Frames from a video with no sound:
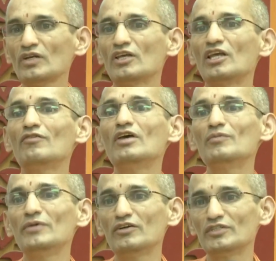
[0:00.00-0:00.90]
he
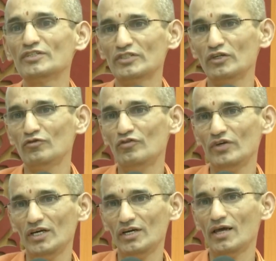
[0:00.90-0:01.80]
will meet with the same
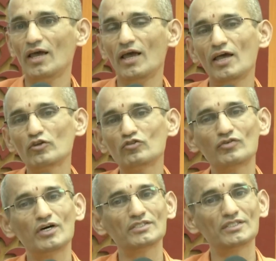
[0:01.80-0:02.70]
fate as our
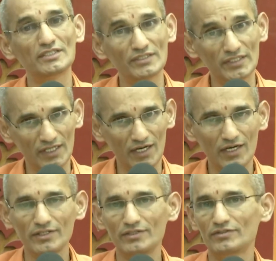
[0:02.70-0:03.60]
father
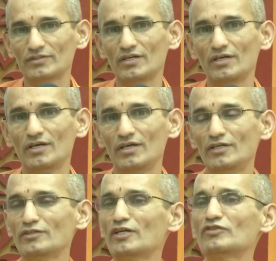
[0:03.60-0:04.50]
Dasratha is.
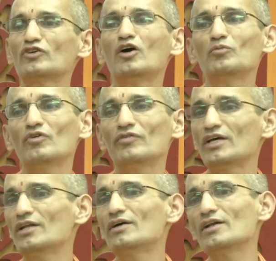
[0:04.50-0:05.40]
He is an example. We
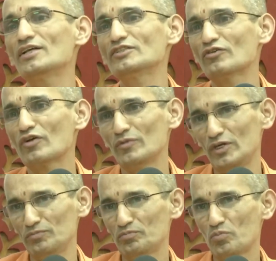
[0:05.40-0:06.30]
can learn a lesson from
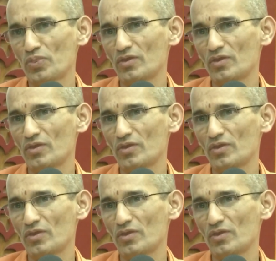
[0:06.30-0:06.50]
him.